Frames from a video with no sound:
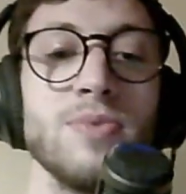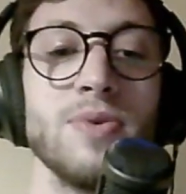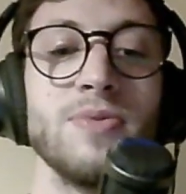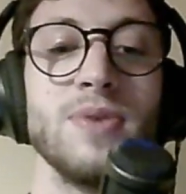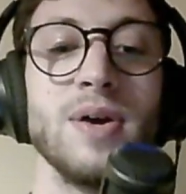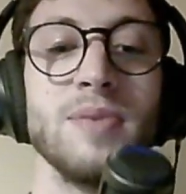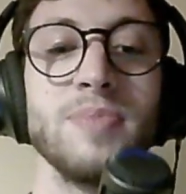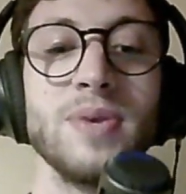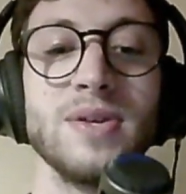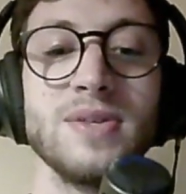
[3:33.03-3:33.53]
With
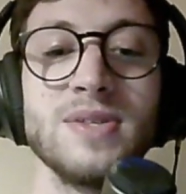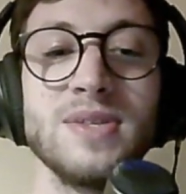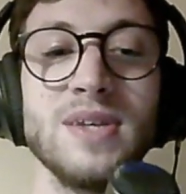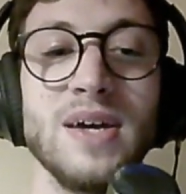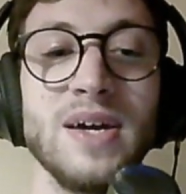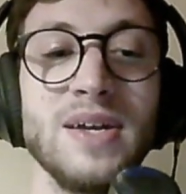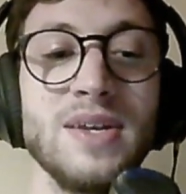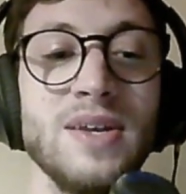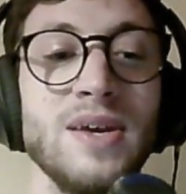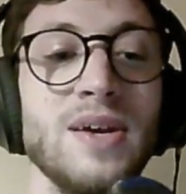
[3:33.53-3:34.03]
that being
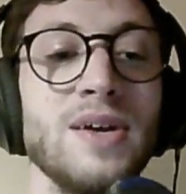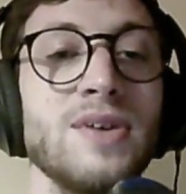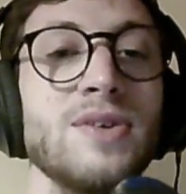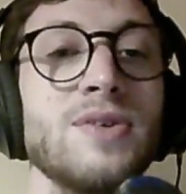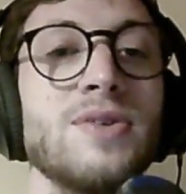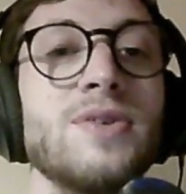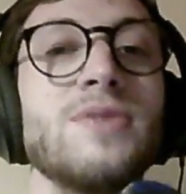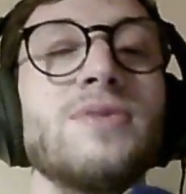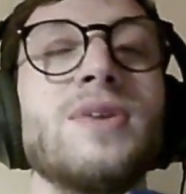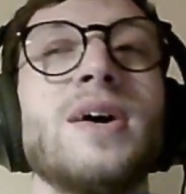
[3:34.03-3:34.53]
said,
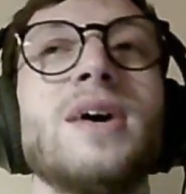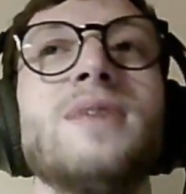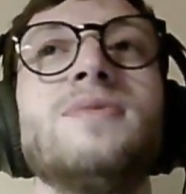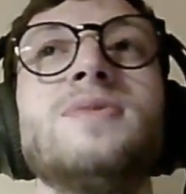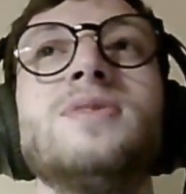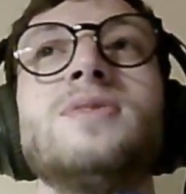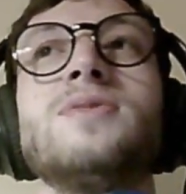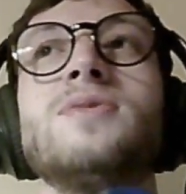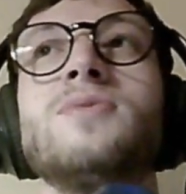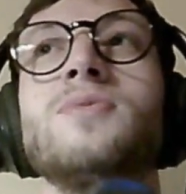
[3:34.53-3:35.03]
you don't have
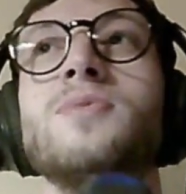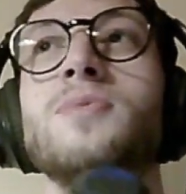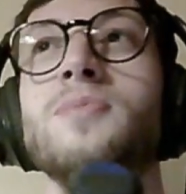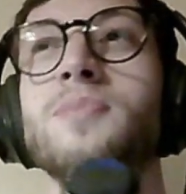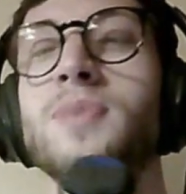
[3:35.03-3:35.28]
to